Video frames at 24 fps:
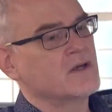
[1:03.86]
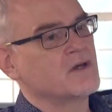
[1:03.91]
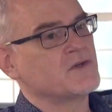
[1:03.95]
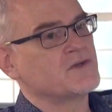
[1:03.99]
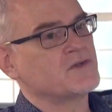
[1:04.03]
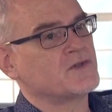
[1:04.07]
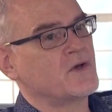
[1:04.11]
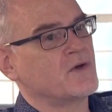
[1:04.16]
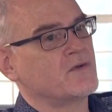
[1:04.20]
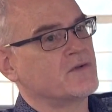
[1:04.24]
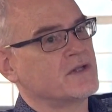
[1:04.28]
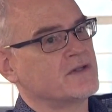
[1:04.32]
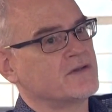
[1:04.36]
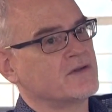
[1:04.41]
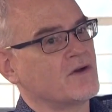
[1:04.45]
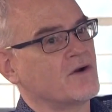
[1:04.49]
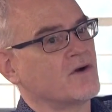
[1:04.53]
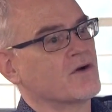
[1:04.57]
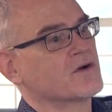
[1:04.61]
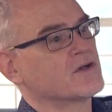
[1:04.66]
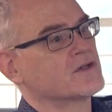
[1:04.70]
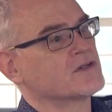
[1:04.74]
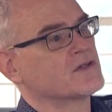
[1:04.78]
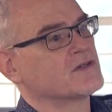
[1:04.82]
so that the
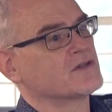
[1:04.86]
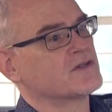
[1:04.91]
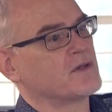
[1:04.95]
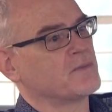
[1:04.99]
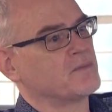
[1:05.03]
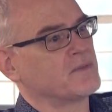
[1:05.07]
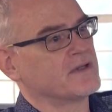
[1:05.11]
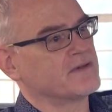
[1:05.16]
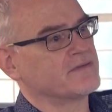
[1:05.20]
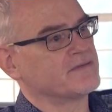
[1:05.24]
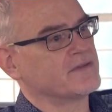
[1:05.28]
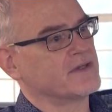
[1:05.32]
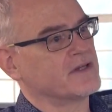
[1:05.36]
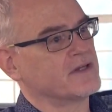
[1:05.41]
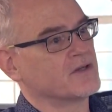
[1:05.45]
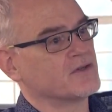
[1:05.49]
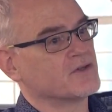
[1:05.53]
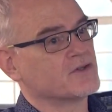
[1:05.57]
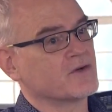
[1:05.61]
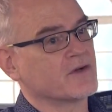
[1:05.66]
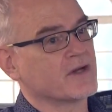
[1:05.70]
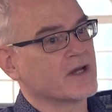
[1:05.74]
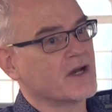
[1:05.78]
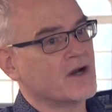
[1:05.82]
artist is uplifted.
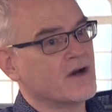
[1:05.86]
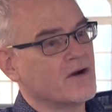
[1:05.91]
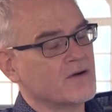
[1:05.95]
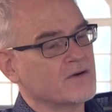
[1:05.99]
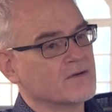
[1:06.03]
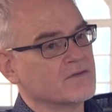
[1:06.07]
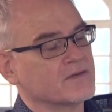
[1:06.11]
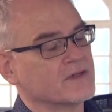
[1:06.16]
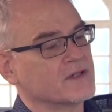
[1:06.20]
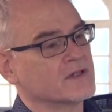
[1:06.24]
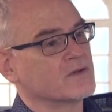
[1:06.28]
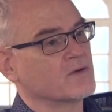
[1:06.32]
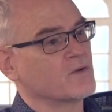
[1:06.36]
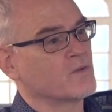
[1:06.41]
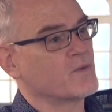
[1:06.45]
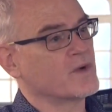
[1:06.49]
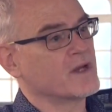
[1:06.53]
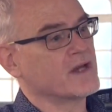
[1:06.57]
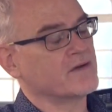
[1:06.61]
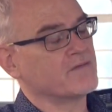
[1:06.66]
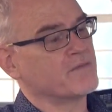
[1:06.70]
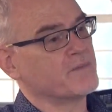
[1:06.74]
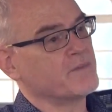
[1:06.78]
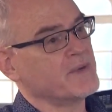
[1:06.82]
And during COVID,
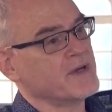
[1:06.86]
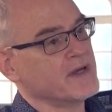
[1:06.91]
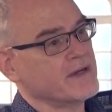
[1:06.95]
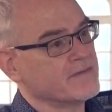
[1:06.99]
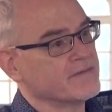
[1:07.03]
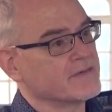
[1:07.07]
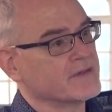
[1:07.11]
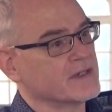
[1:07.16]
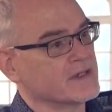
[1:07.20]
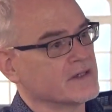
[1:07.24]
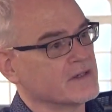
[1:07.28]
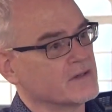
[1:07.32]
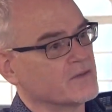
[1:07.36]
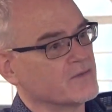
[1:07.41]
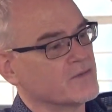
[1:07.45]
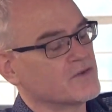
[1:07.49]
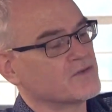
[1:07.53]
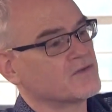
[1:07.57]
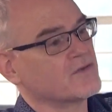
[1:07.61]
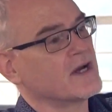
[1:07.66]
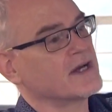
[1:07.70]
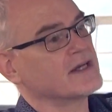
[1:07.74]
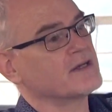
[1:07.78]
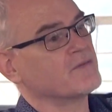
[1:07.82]
we have pivoted.
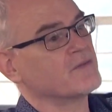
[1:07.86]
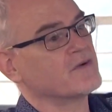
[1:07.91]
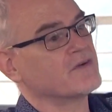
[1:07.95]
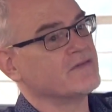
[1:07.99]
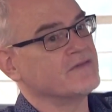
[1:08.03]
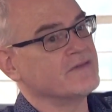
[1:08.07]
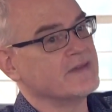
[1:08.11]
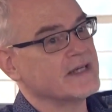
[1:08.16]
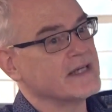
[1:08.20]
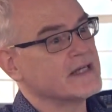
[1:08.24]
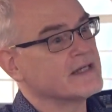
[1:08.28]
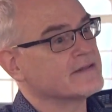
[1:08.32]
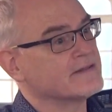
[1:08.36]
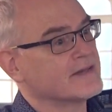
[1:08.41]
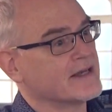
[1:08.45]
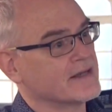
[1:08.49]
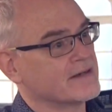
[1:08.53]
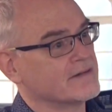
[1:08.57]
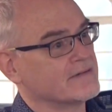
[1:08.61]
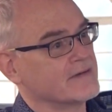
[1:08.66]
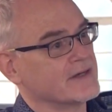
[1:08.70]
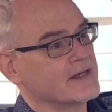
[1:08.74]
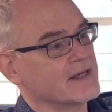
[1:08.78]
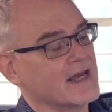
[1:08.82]
We've tried, we've needed to
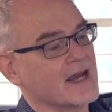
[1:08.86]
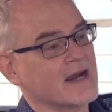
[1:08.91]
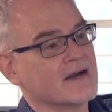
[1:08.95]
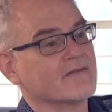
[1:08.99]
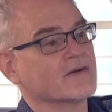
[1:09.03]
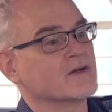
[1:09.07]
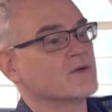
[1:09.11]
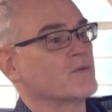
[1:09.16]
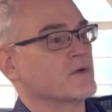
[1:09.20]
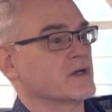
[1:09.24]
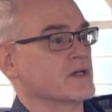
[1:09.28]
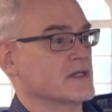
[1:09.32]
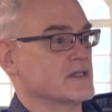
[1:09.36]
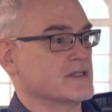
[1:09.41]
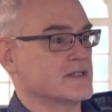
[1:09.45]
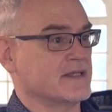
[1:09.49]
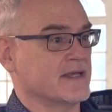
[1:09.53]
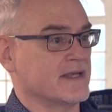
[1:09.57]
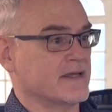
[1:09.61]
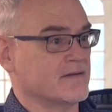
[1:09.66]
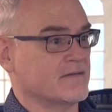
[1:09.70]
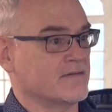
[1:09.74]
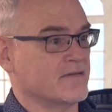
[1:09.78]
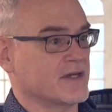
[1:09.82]
innovate. Everyone needs
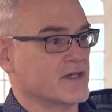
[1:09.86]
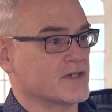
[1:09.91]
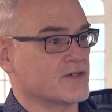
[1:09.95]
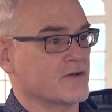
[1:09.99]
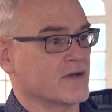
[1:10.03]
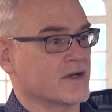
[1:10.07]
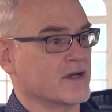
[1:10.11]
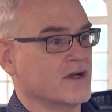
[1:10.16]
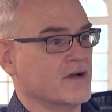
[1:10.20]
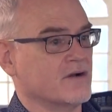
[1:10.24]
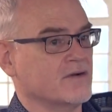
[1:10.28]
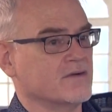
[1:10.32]
to innovate during